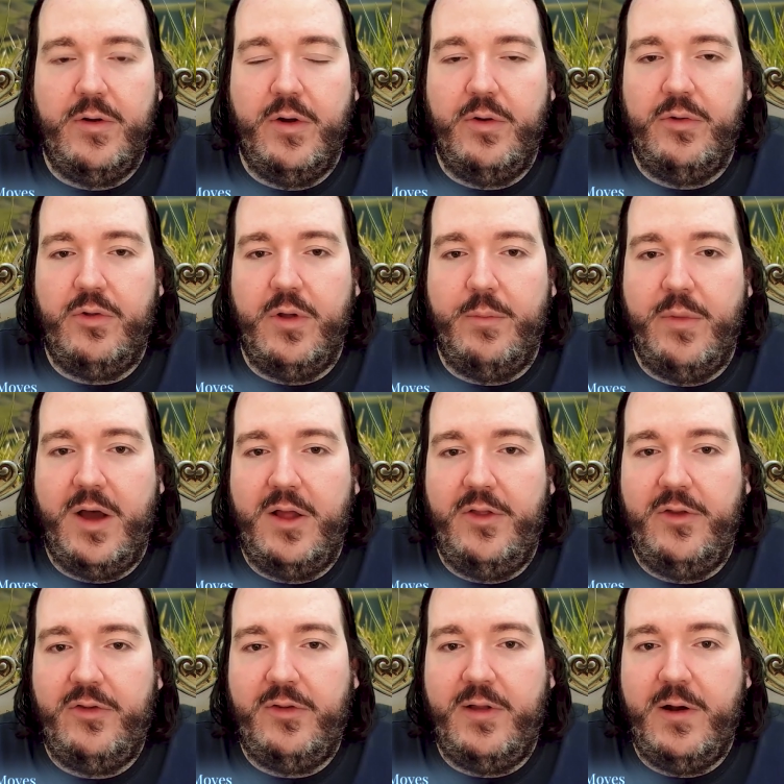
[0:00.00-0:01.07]
go to a
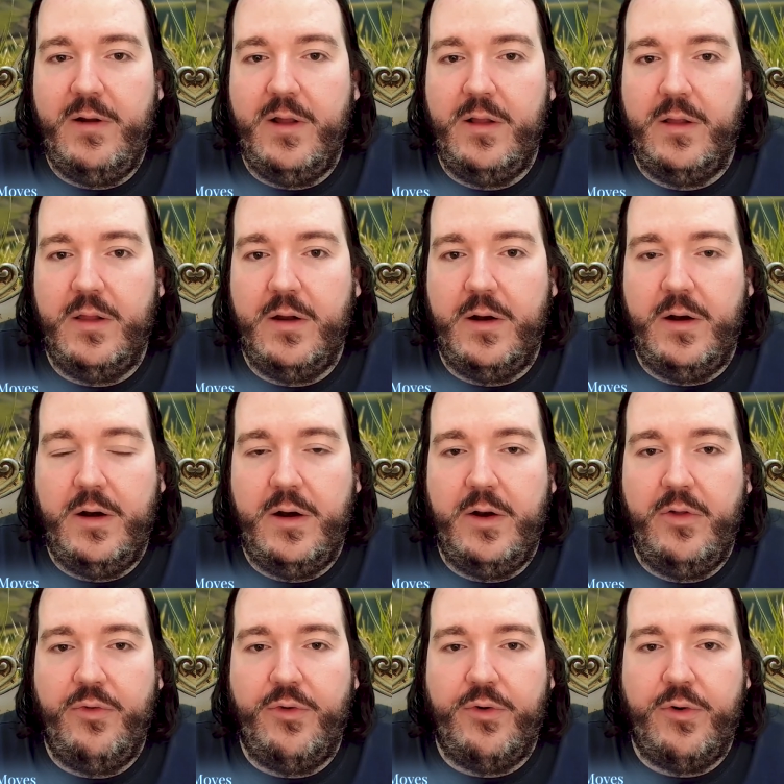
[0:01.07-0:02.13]
monastery and
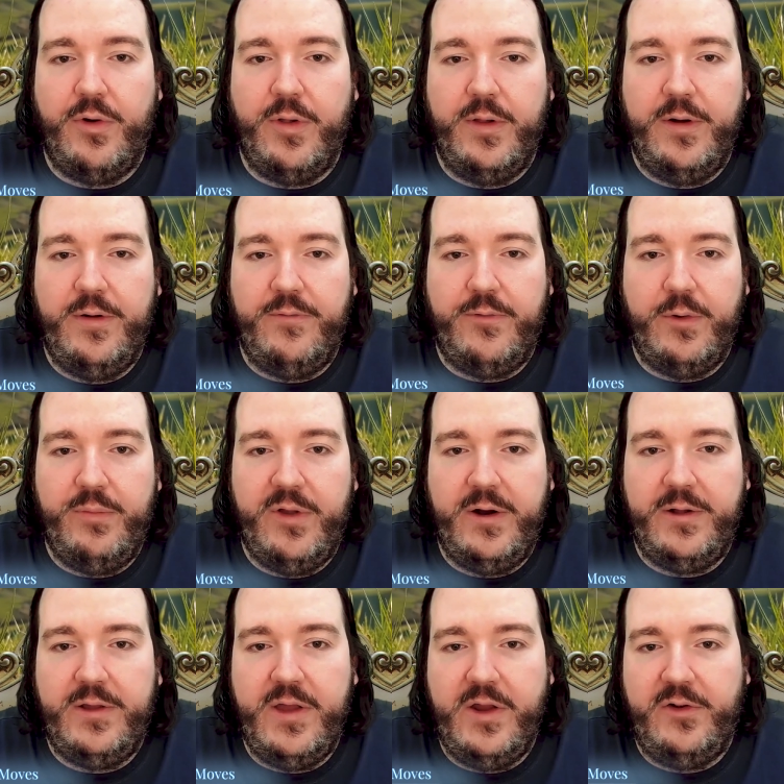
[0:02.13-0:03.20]
learn, or learn from their
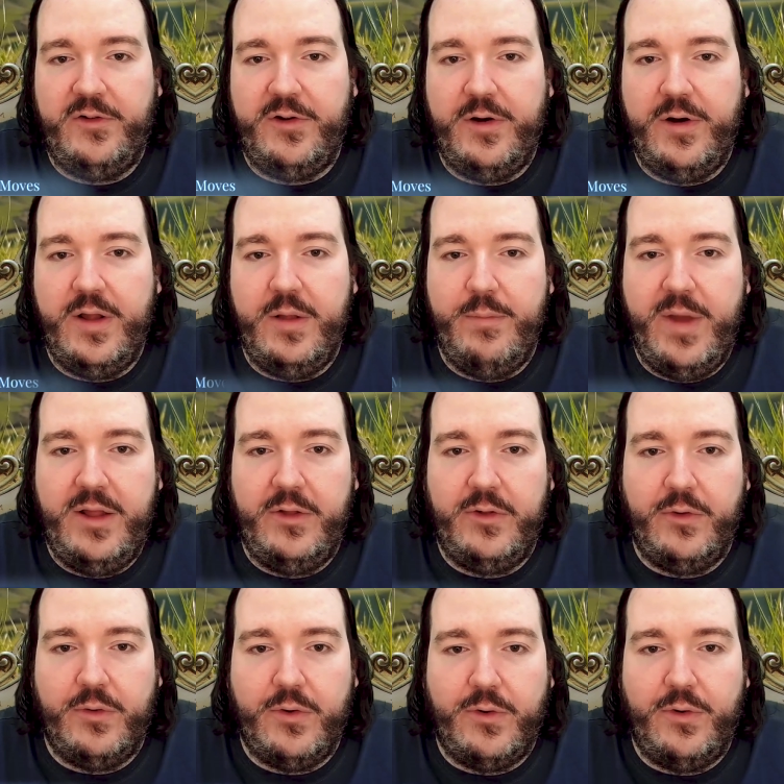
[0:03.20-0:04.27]
teacher and
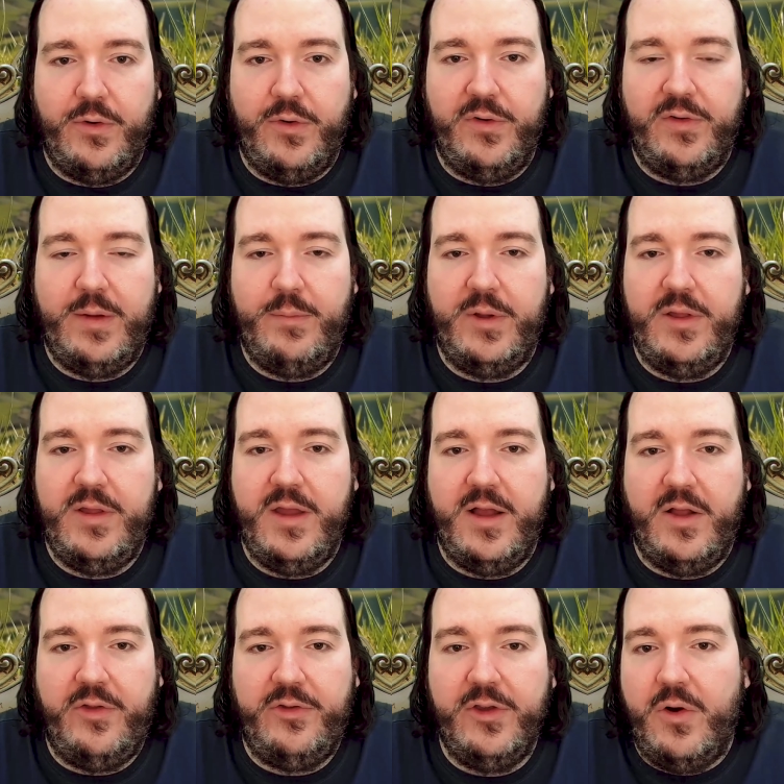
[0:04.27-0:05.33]
mentor or somebody
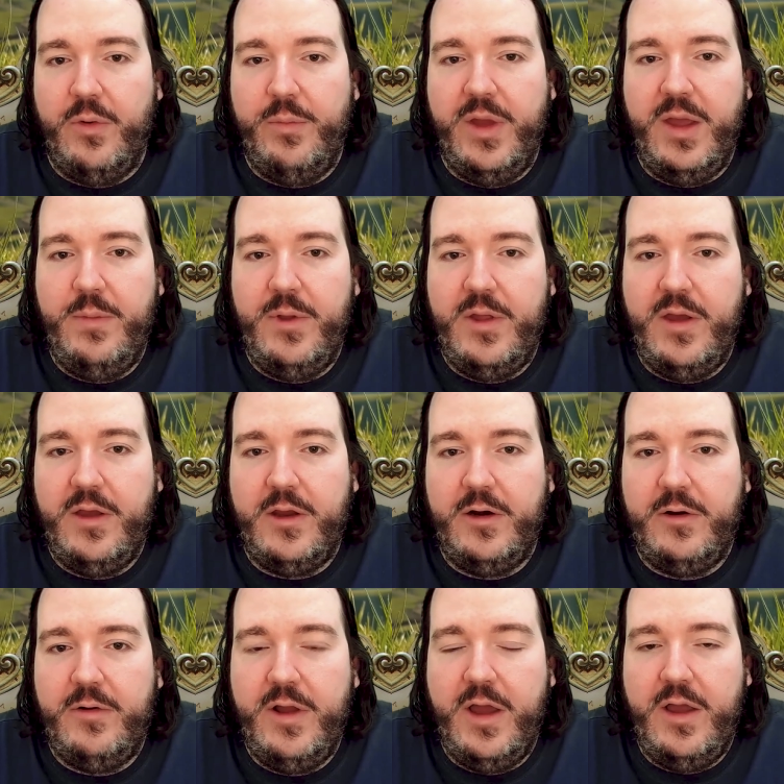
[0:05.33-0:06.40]
else, or maybe they
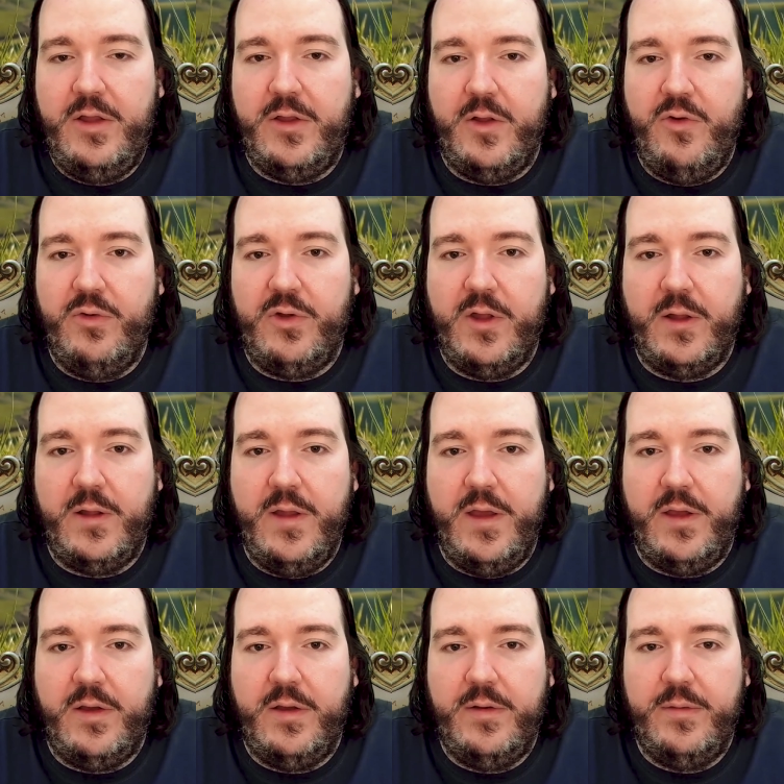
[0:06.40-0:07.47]
can create a new
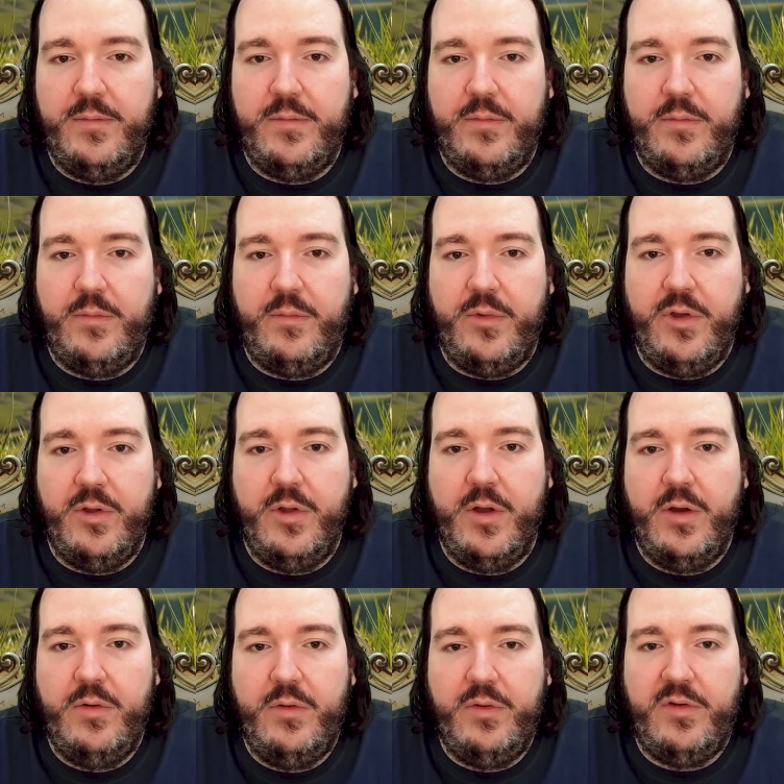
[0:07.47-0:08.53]
technique.
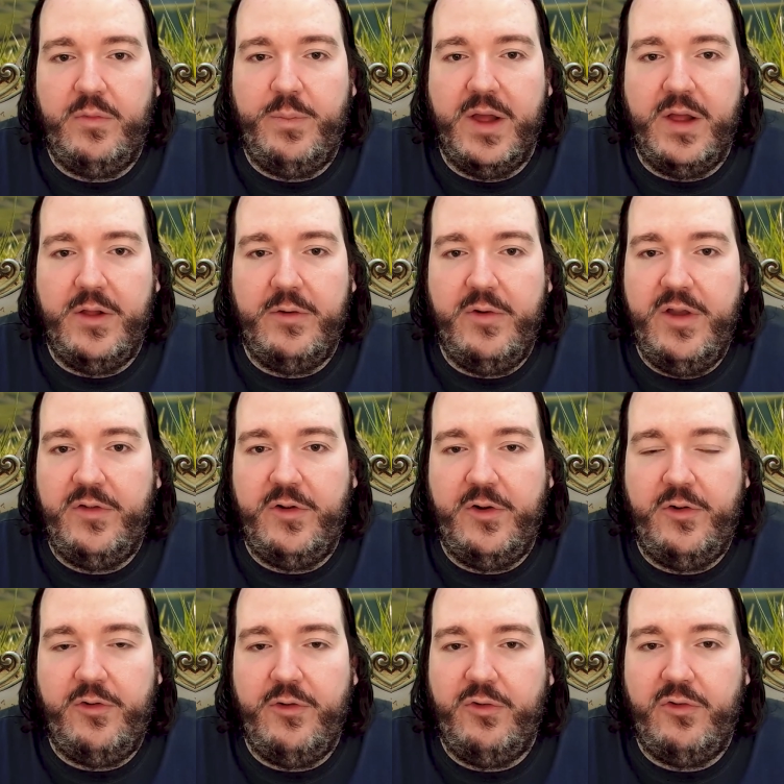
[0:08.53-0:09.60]
Spell
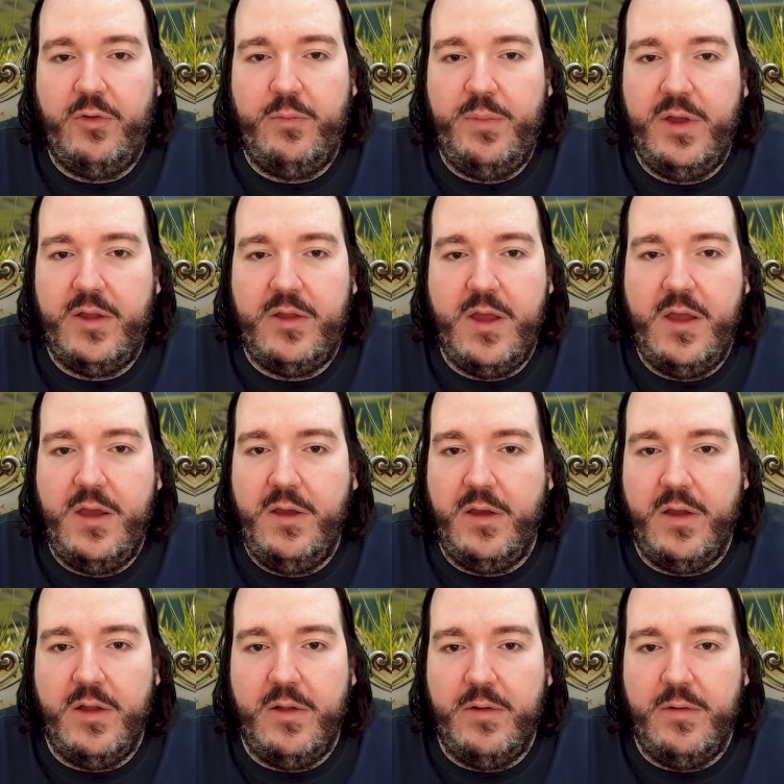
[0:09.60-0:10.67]
research used to be a
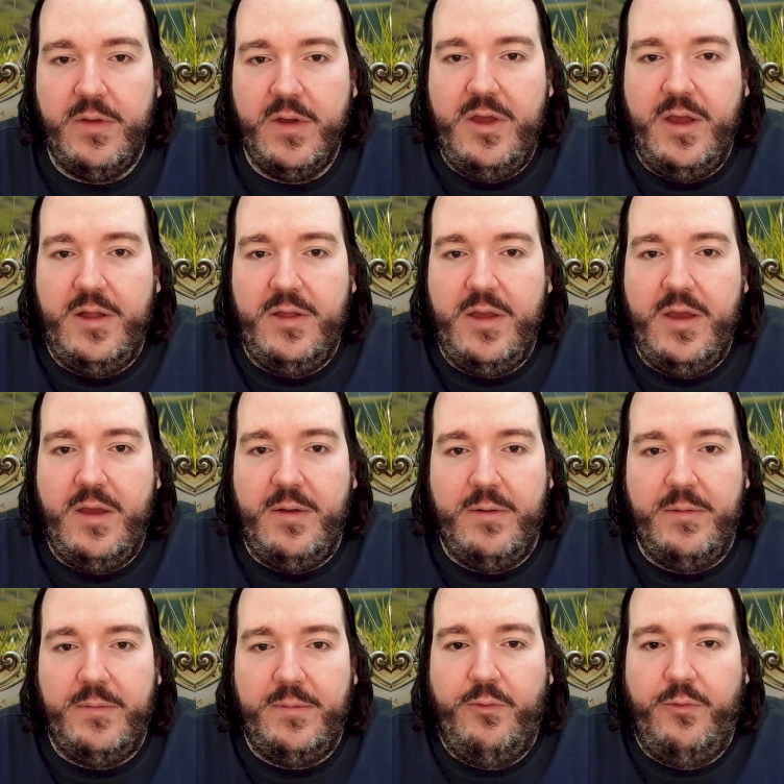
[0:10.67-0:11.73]
thing in D&D
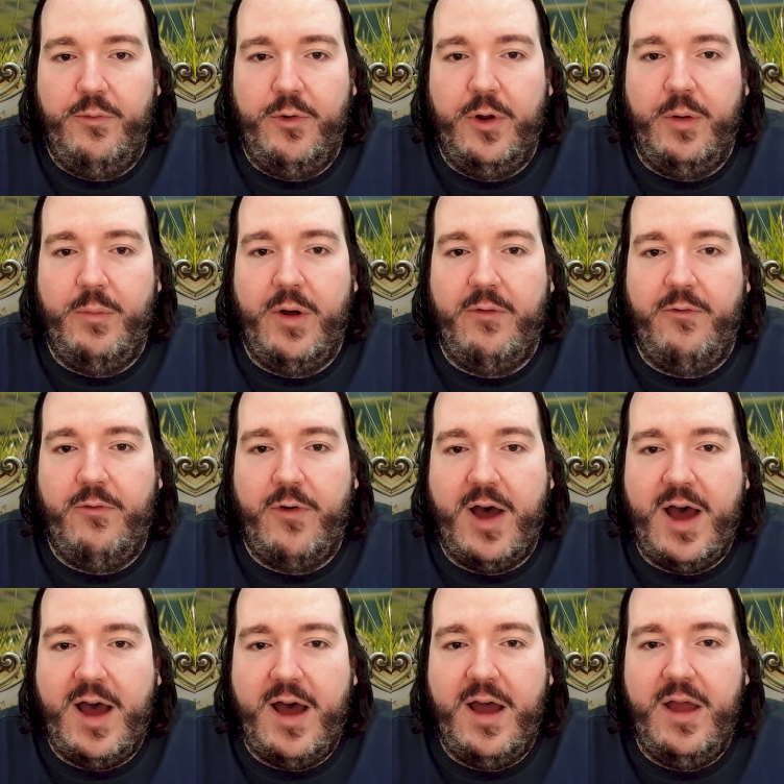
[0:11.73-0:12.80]
from a
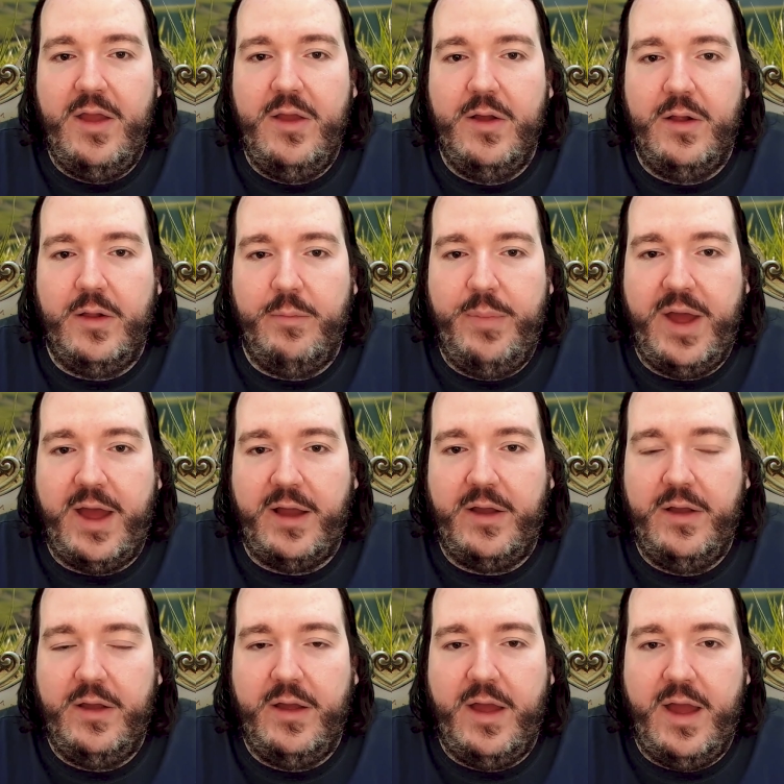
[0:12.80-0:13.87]
while back,
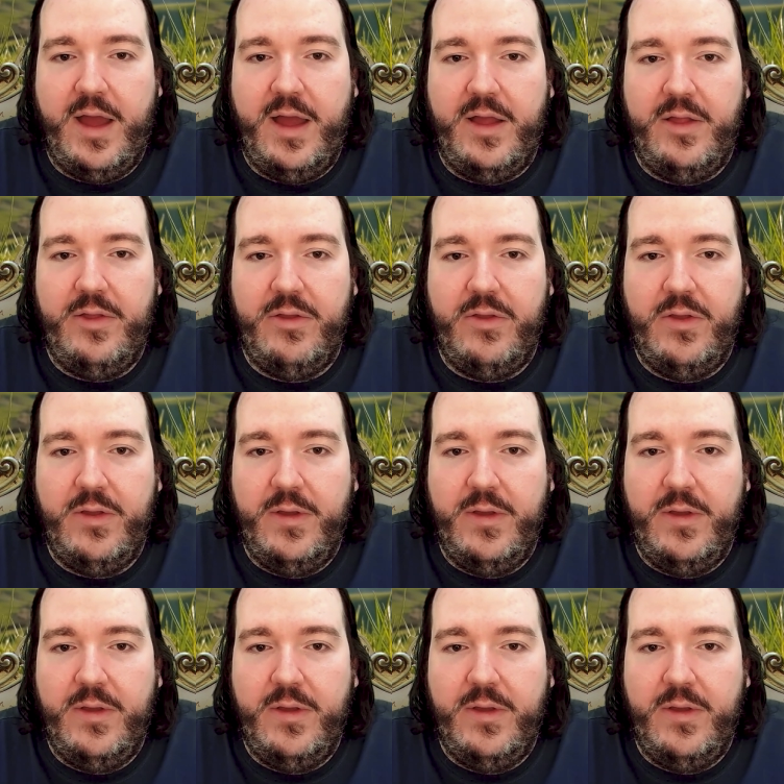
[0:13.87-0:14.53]
and